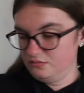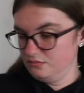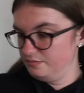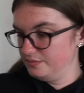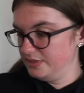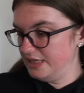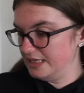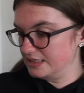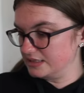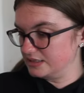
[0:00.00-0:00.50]

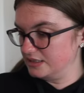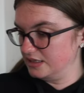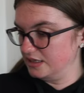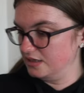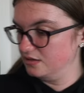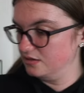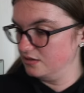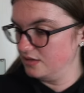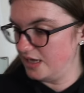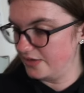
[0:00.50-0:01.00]
faster,
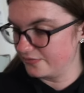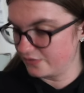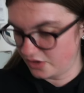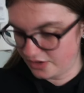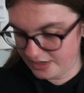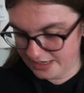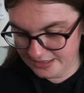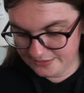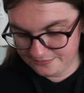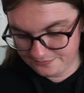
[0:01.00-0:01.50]
I've got
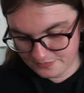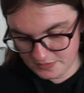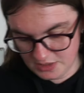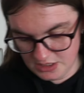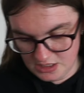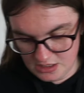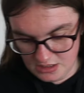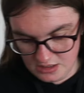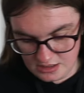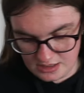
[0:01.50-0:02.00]
it.
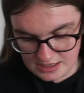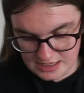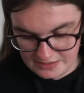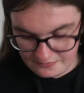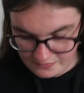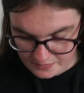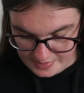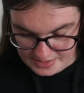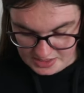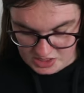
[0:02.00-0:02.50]
Can
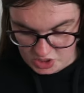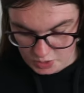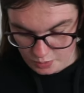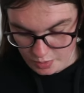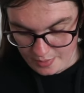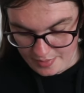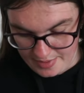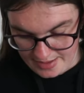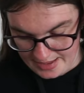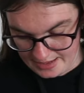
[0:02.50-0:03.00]
never be too
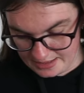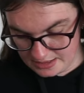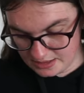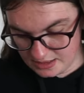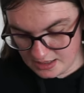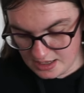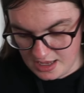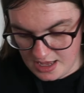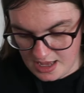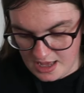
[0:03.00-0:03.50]
prepared.
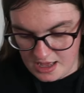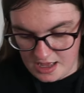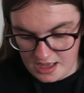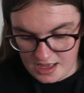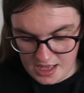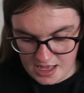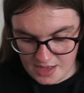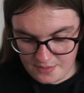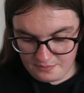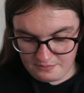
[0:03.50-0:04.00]

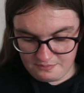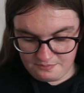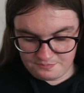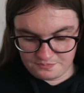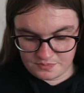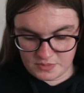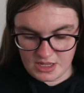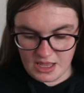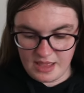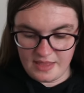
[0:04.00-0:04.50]
I
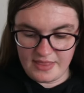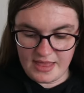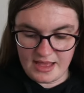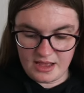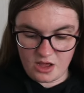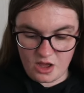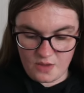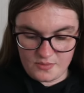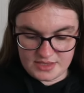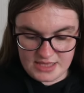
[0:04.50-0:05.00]
then
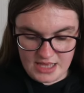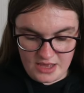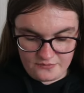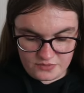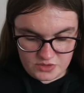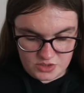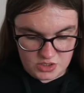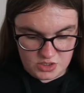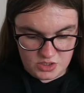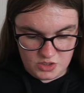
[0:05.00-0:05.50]
got myself
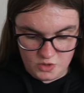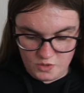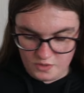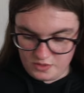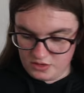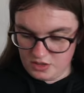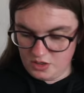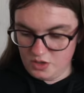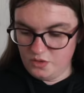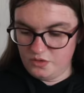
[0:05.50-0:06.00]

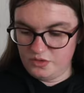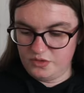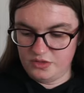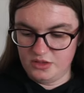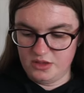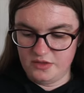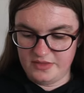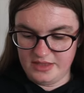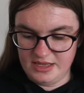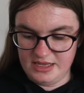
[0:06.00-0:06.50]

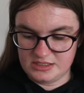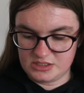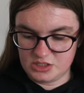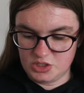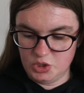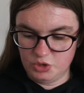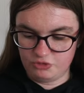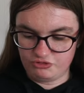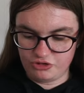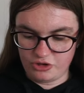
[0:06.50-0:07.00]
these
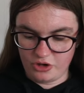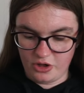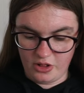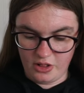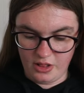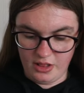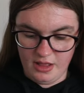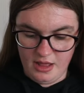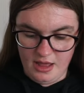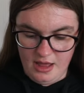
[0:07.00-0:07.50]
Nutridol,